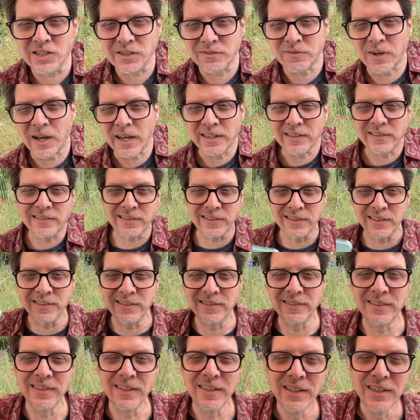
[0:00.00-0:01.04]

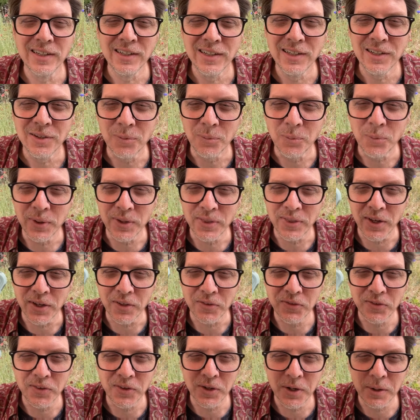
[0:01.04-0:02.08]
devices with
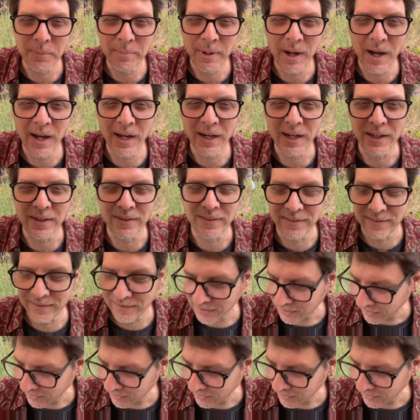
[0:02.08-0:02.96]
us in our pockets.